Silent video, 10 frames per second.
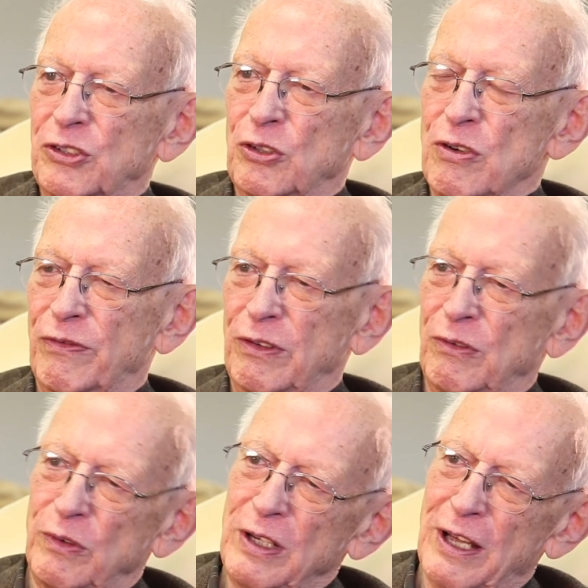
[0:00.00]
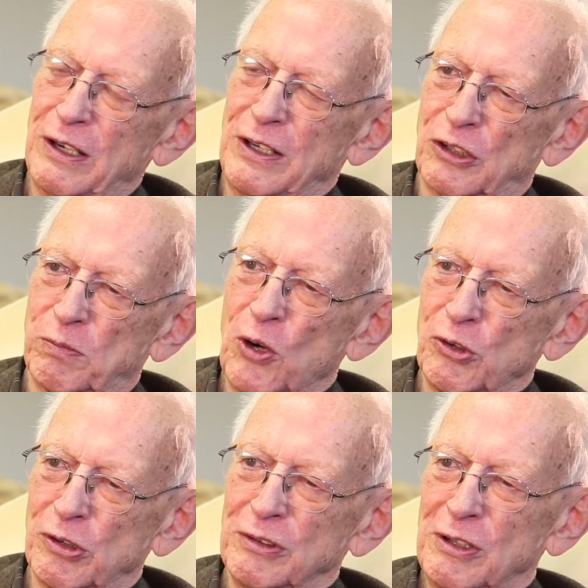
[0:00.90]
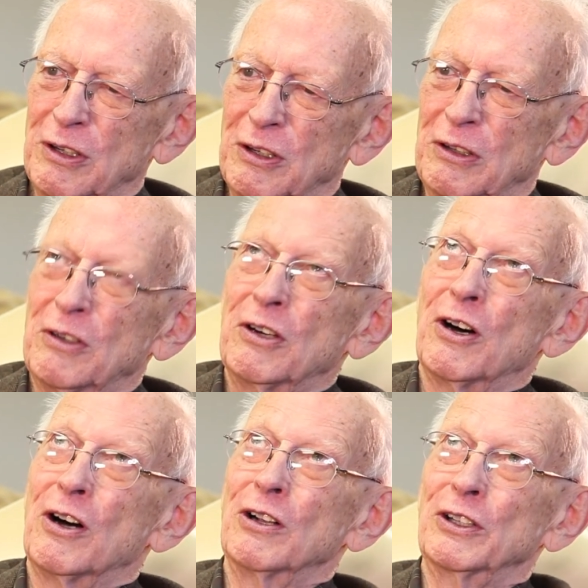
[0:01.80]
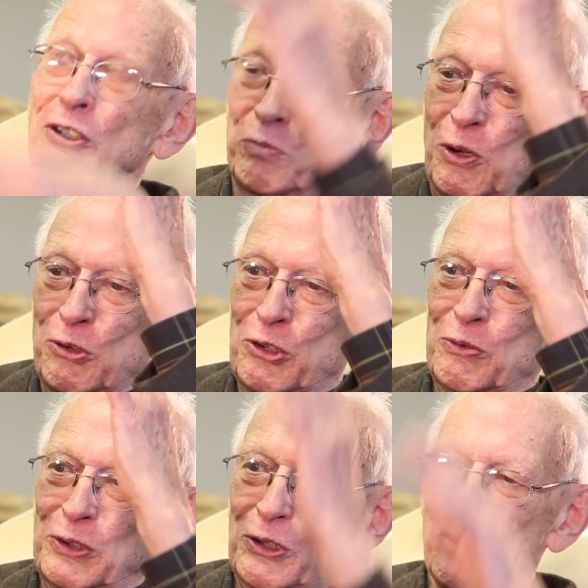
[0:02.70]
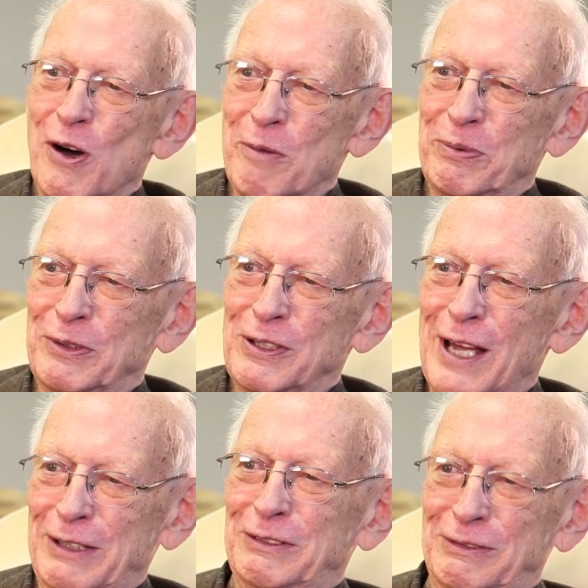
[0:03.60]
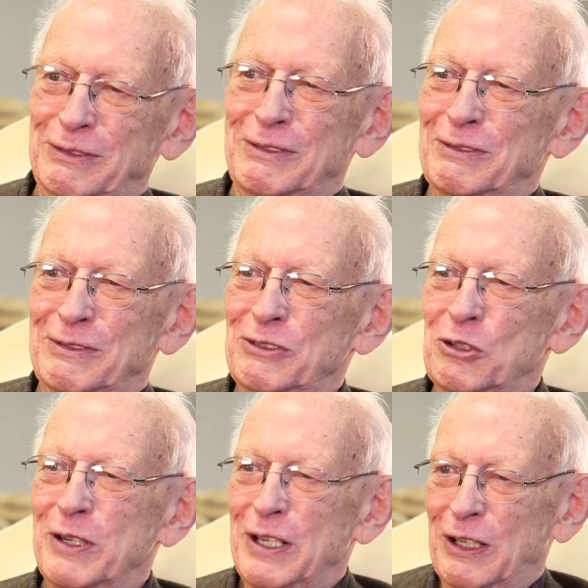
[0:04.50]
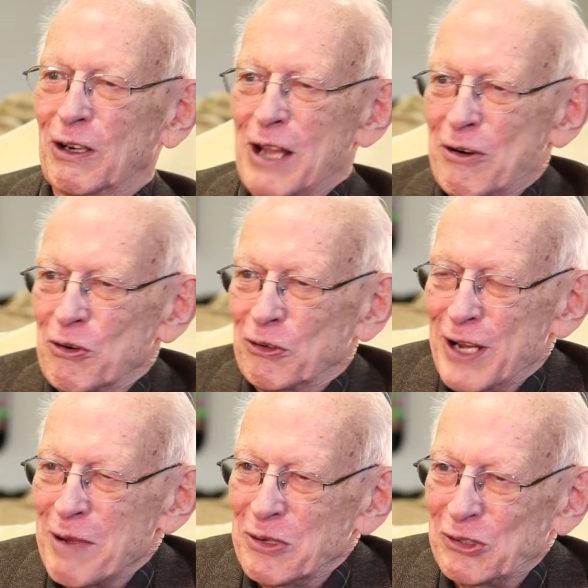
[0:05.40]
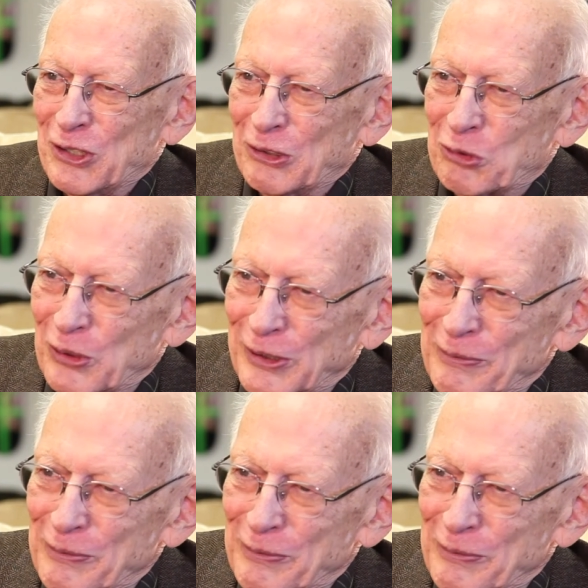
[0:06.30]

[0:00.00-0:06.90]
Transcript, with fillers: So if the, we had an explosion, all the explosion would go up and not do any collateral damage elsewhere.